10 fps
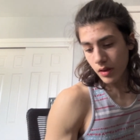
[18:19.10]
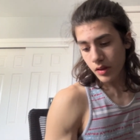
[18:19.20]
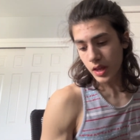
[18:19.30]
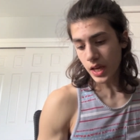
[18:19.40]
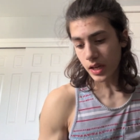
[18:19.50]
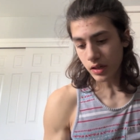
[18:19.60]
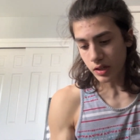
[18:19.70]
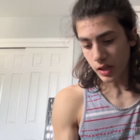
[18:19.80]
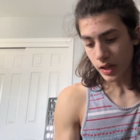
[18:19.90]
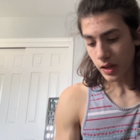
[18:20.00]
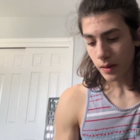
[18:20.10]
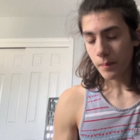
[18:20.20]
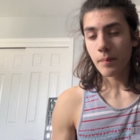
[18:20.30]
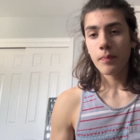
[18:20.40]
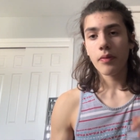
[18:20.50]
thing is, like,
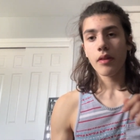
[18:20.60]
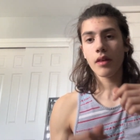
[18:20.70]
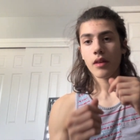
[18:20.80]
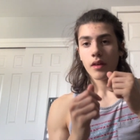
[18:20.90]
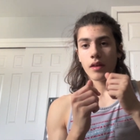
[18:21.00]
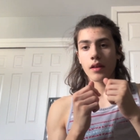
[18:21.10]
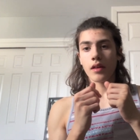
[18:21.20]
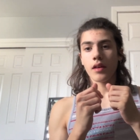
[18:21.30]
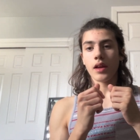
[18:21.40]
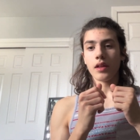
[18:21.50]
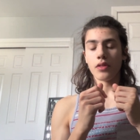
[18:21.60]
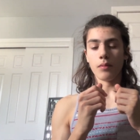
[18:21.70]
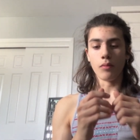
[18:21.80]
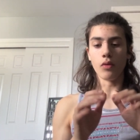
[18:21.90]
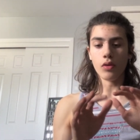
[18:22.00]
the
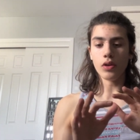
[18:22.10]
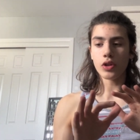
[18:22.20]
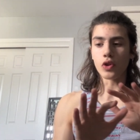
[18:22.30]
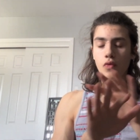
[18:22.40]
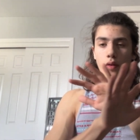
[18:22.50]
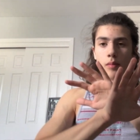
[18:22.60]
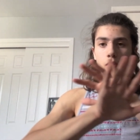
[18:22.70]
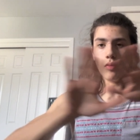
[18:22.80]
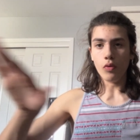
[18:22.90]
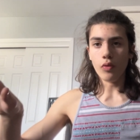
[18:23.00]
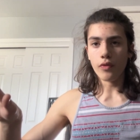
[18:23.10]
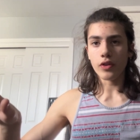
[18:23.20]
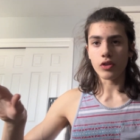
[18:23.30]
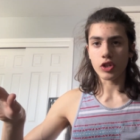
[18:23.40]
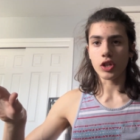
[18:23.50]
more you remove
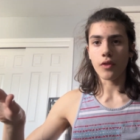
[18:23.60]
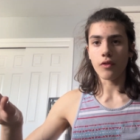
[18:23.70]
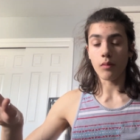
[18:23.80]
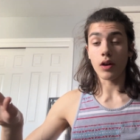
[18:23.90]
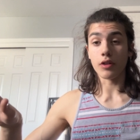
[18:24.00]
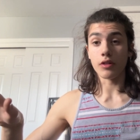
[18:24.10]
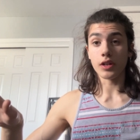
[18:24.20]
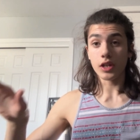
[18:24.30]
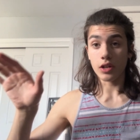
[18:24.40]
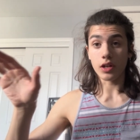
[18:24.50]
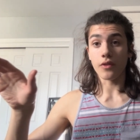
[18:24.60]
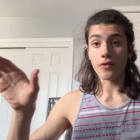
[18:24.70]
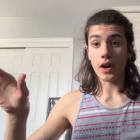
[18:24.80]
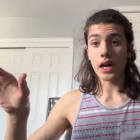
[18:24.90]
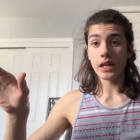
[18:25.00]
yourself from modernity, you're gonna
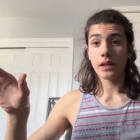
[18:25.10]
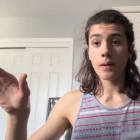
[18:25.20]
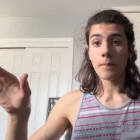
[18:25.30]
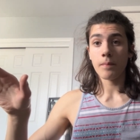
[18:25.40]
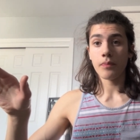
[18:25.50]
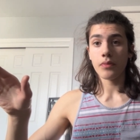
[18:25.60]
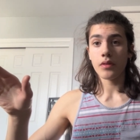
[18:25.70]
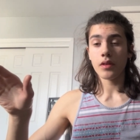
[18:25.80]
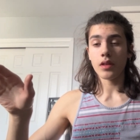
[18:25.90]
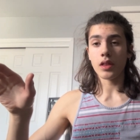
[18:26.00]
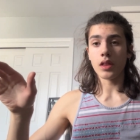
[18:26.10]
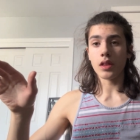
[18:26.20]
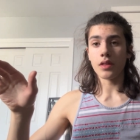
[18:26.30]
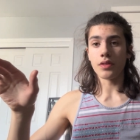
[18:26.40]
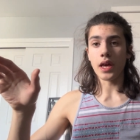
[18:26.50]
find
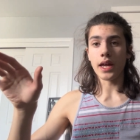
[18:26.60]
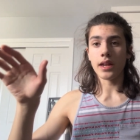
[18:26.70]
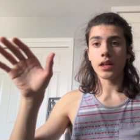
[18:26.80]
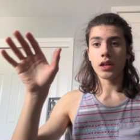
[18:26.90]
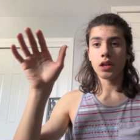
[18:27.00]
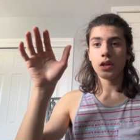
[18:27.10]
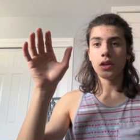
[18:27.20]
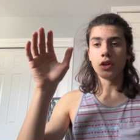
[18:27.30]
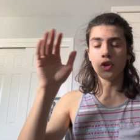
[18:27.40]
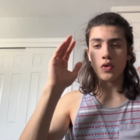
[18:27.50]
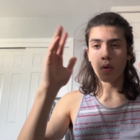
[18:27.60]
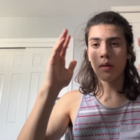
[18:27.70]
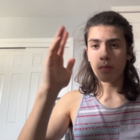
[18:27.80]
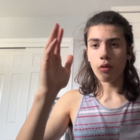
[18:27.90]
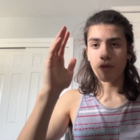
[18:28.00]
that you are
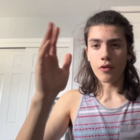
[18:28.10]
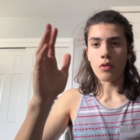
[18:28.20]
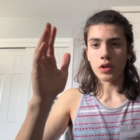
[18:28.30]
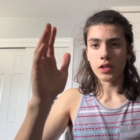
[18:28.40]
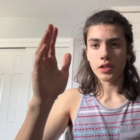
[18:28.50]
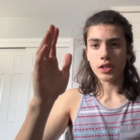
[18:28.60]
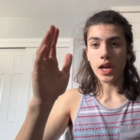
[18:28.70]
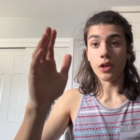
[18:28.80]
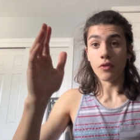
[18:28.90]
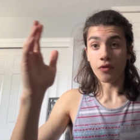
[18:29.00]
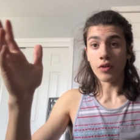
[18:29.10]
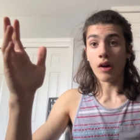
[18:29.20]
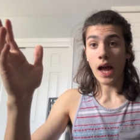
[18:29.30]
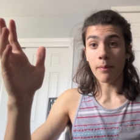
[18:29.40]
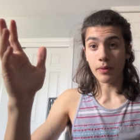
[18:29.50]
more focused and you feel
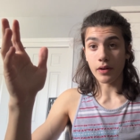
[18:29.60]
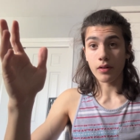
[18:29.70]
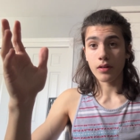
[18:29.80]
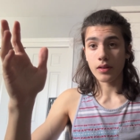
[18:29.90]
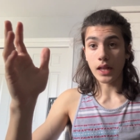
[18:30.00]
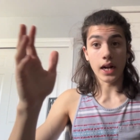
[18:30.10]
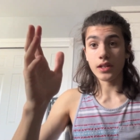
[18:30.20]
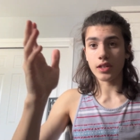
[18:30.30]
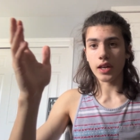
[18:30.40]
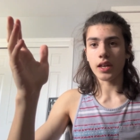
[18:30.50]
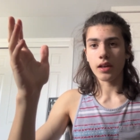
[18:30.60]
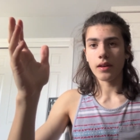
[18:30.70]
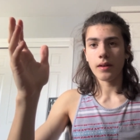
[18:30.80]
happier. That is like,